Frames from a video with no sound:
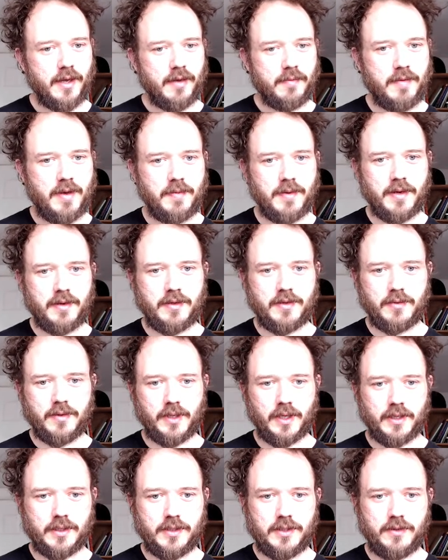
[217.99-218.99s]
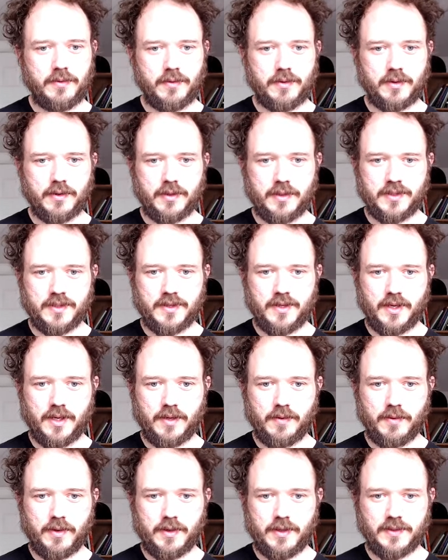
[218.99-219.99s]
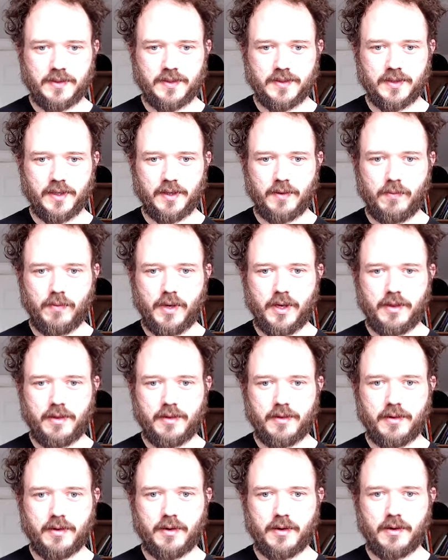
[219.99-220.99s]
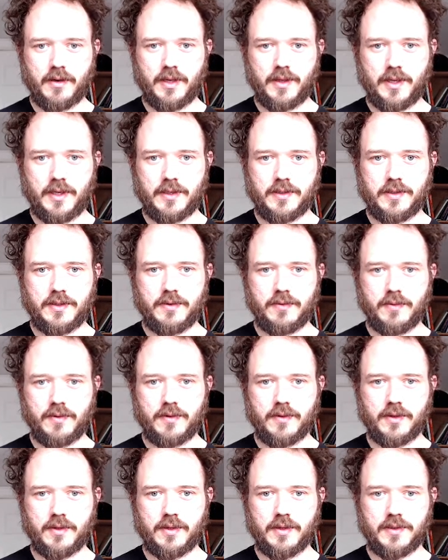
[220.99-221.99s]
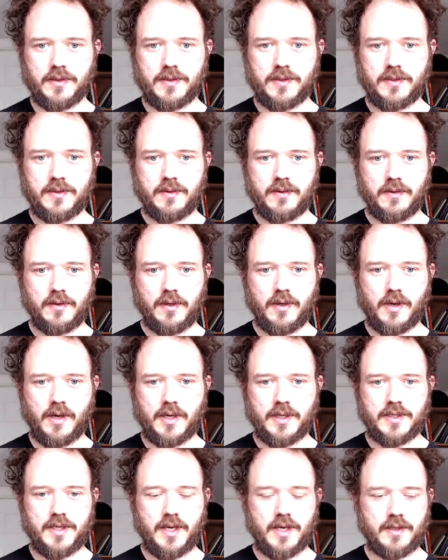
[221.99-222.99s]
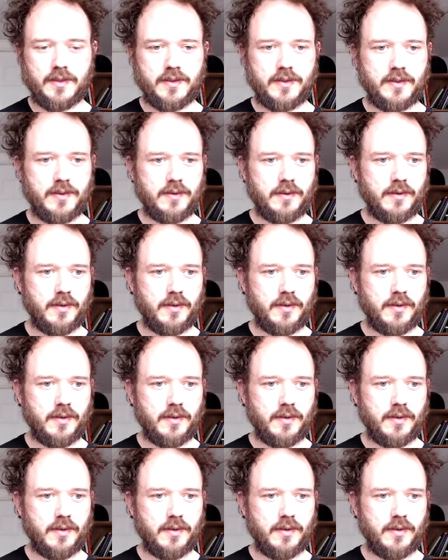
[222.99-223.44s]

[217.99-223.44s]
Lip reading: Maybe I'd do a 2/3 thing where this is 1/3 and then 2/3 content,